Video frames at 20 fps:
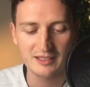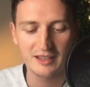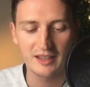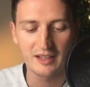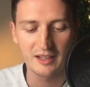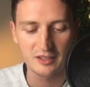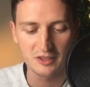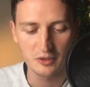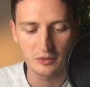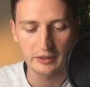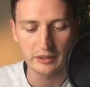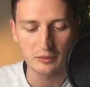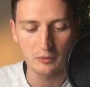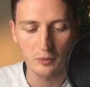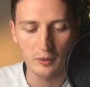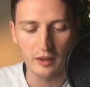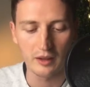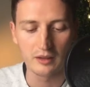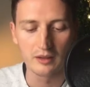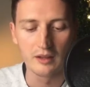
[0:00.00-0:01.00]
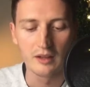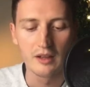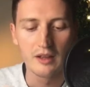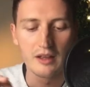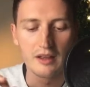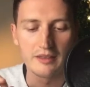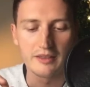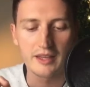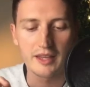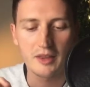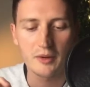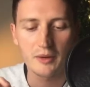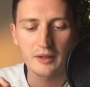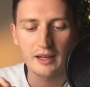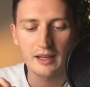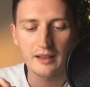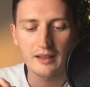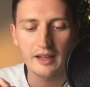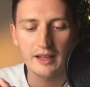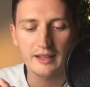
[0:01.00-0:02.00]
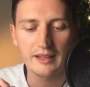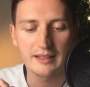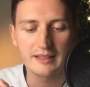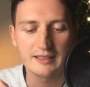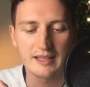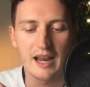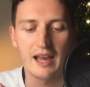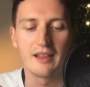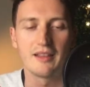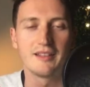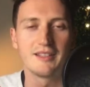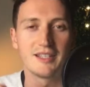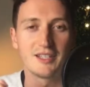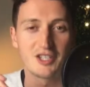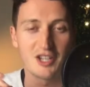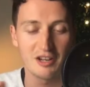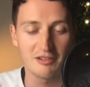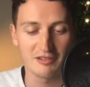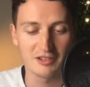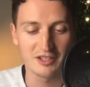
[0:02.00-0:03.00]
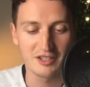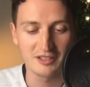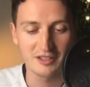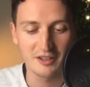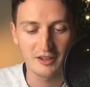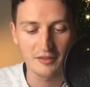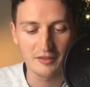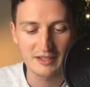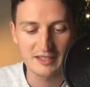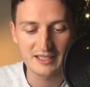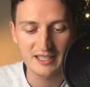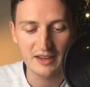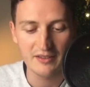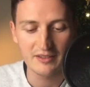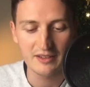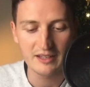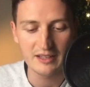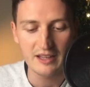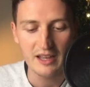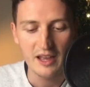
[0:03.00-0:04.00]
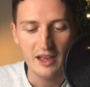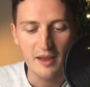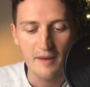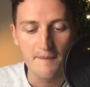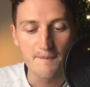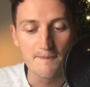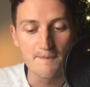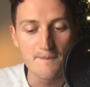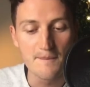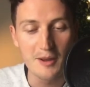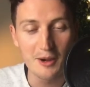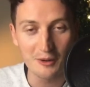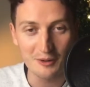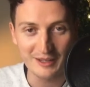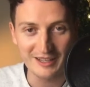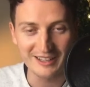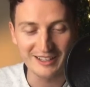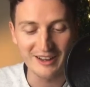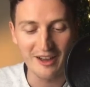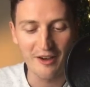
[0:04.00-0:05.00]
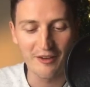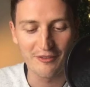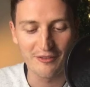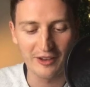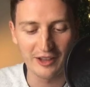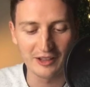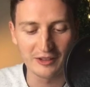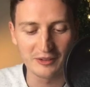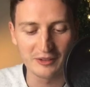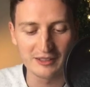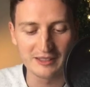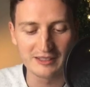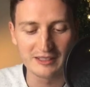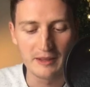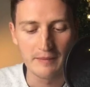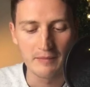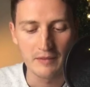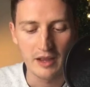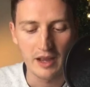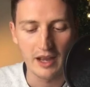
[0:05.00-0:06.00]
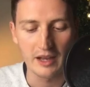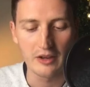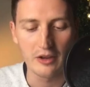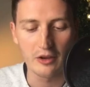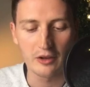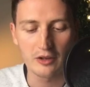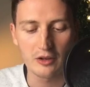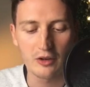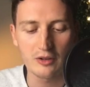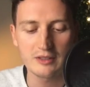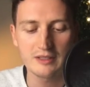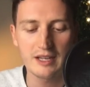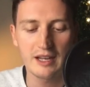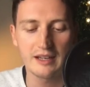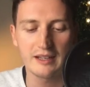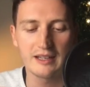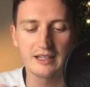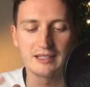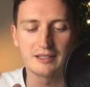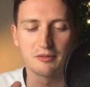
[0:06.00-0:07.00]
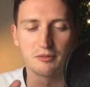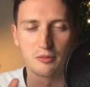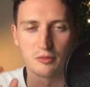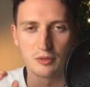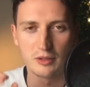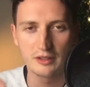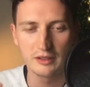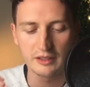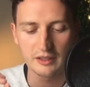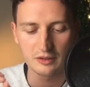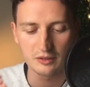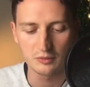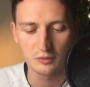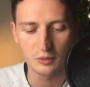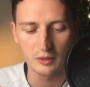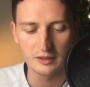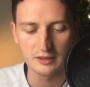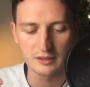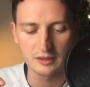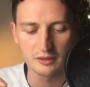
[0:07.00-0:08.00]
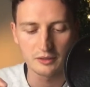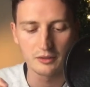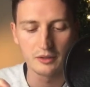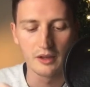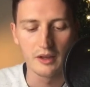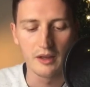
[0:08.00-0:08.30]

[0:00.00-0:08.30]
that are doing well. The other one I like is Ellen DeGeneres. She's got over 70 million followers, and her content is a really good one to